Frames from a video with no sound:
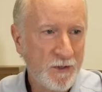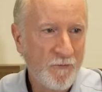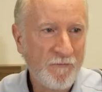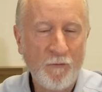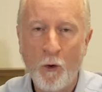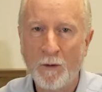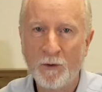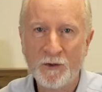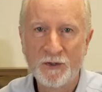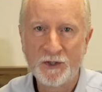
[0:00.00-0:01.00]

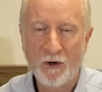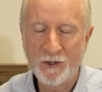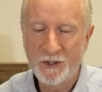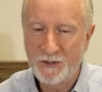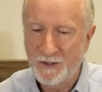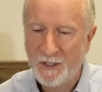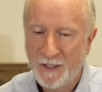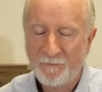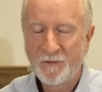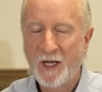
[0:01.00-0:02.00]
former sergeant.
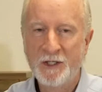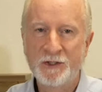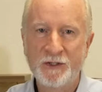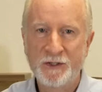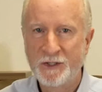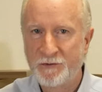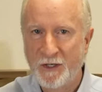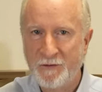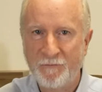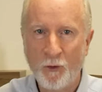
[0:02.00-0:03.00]
I used to just
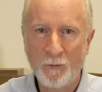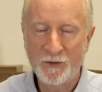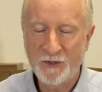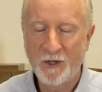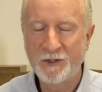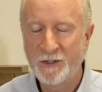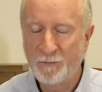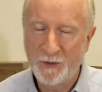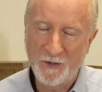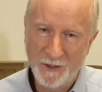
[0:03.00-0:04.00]
write former
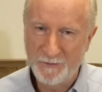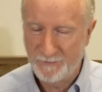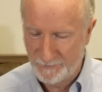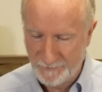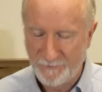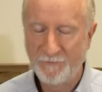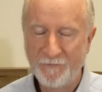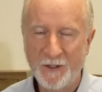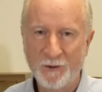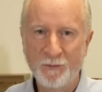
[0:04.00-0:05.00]
sergeant, but then
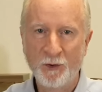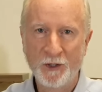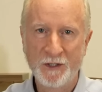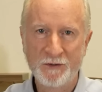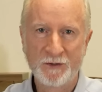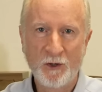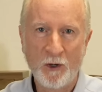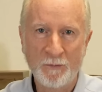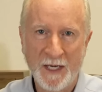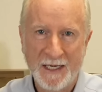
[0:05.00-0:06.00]
fellow Marines
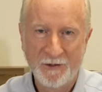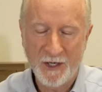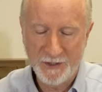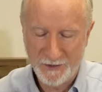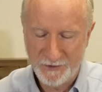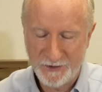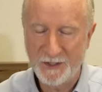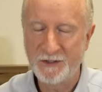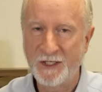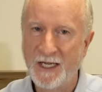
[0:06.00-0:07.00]
called me out on it and
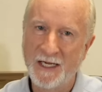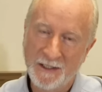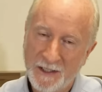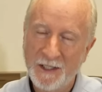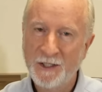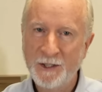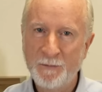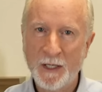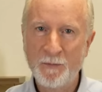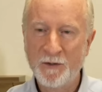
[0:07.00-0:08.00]
says, "Yeah, you
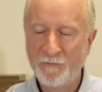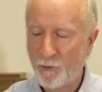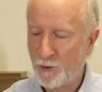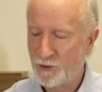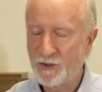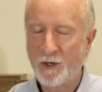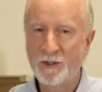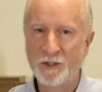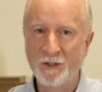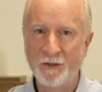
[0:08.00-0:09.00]
might be a former
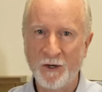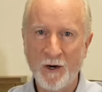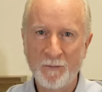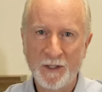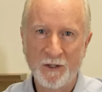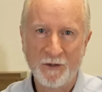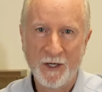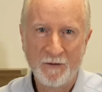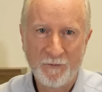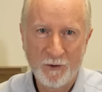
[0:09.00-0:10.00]
sergeant in the Army or the
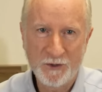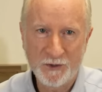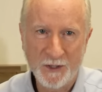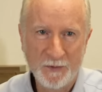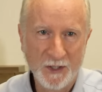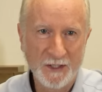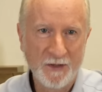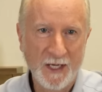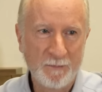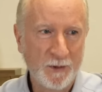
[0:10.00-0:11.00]
Air Force or something like
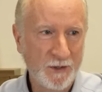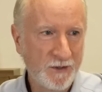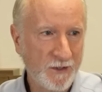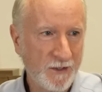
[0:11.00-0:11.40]
that, but